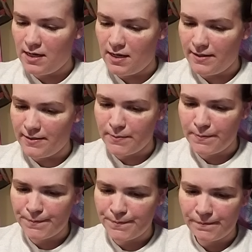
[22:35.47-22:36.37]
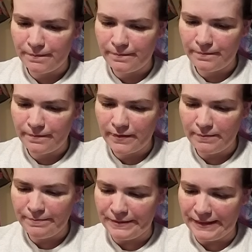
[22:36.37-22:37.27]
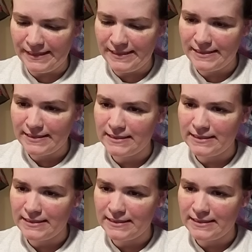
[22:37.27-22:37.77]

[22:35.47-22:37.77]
um, but